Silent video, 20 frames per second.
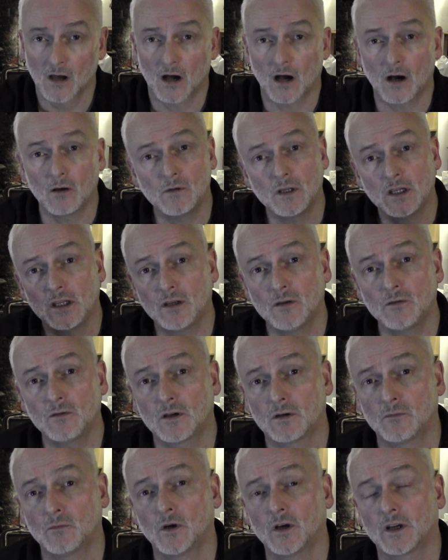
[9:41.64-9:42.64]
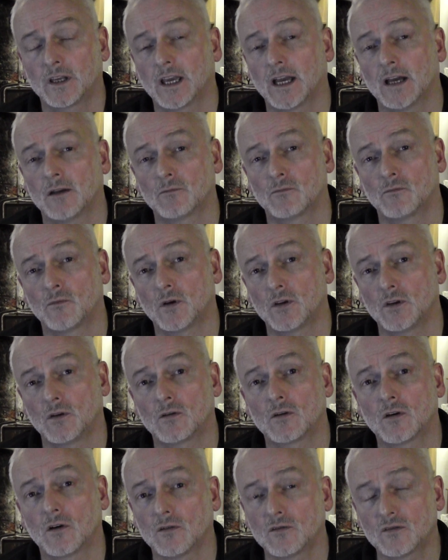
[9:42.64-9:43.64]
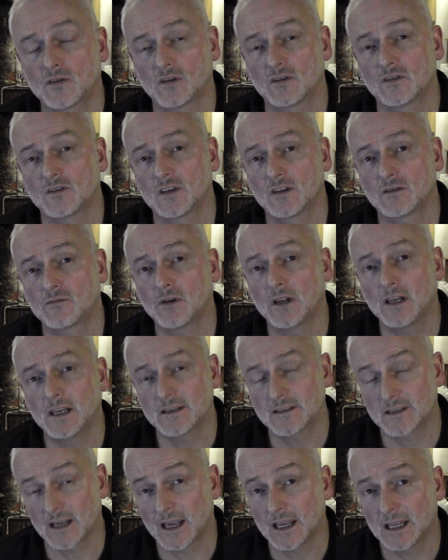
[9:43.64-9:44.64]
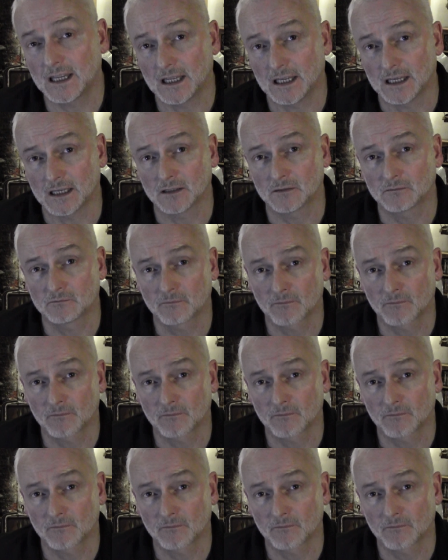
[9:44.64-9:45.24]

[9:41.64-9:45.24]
Only you can work out what your conscience is really saying here.